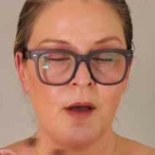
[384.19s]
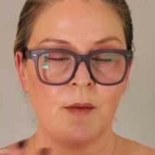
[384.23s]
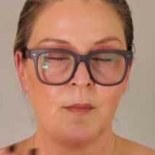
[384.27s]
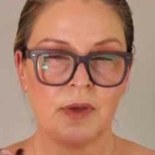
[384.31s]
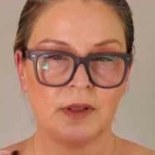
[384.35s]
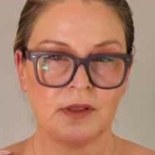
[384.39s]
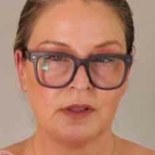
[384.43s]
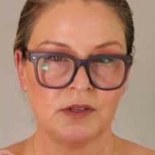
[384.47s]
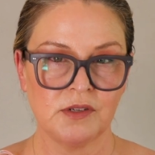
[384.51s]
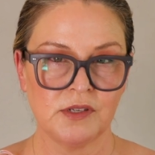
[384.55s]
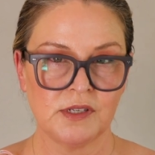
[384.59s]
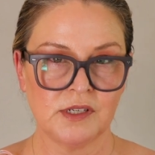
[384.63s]

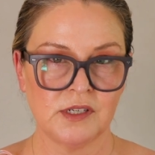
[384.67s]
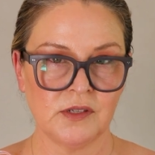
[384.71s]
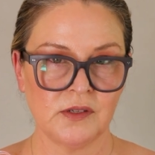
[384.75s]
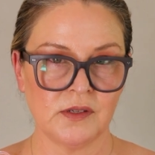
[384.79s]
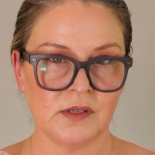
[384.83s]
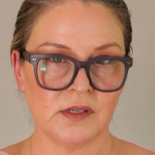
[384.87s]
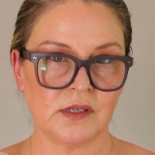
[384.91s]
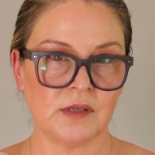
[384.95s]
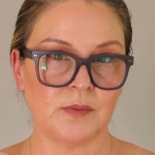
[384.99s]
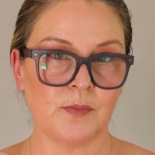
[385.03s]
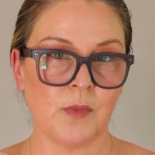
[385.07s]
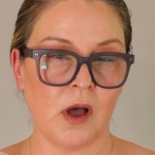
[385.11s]
but there's still
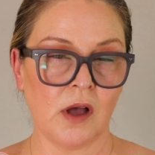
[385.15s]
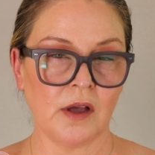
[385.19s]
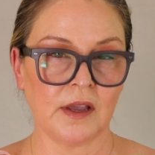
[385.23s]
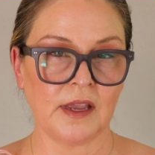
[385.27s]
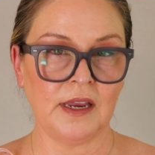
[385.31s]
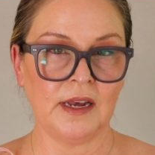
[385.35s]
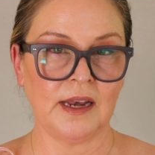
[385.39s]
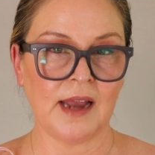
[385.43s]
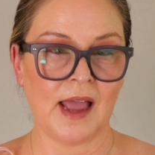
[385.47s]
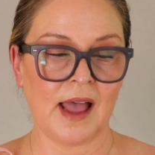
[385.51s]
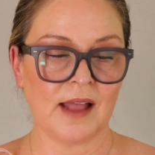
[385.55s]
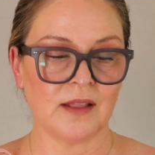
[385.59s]

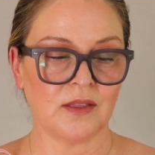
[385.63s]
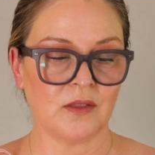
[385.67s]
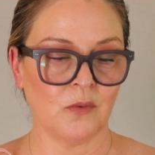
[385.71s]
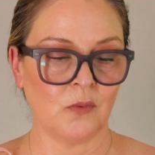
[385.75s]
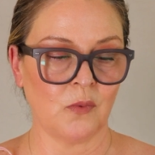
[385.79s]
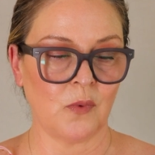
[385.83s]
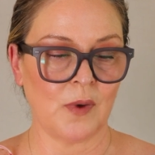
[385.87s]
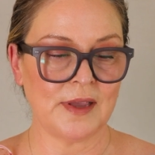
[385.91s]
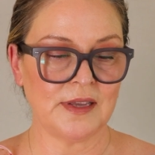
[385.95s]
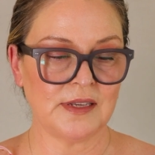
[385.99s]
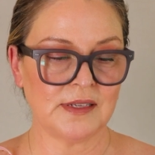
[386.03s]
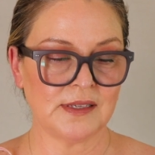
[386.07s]
smocking at the
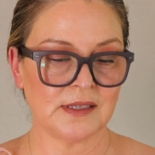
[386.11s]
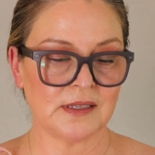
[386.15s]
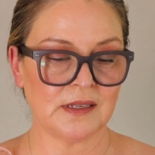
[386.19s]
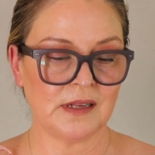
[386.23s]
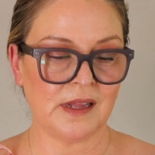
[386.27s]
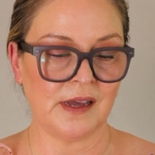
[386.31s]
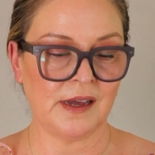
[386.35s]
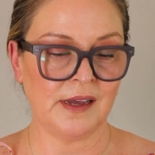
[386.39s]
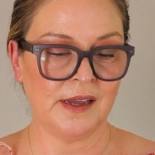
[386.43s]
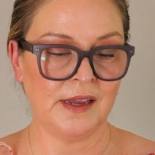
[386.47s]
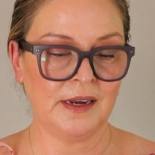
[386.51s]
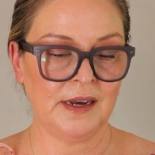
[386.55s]

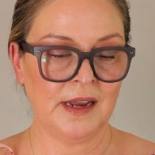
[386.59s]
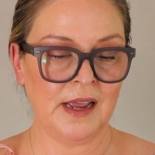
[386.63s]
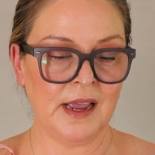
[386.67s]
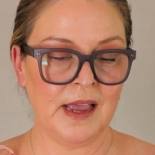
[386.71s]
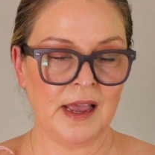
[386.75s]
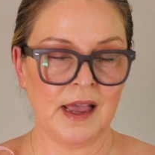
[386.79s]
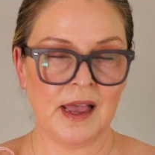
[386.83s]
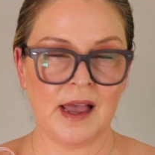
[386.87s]
waistline